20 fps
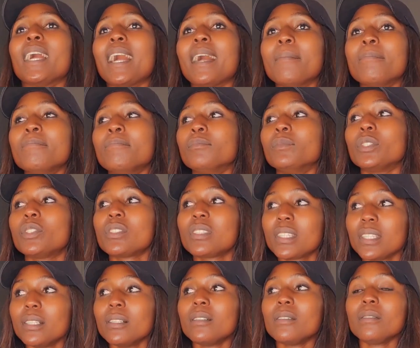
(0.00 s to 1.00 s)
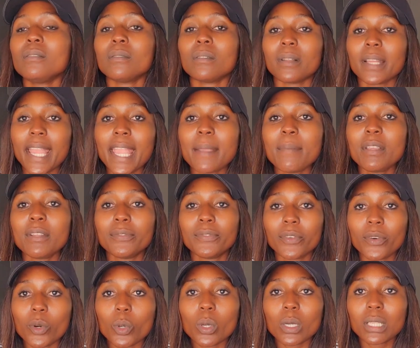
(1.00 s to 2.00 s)
I'm still aiming
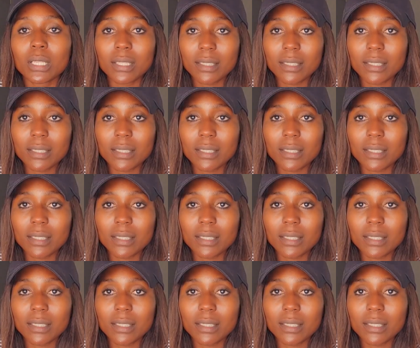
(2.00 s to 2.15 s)
for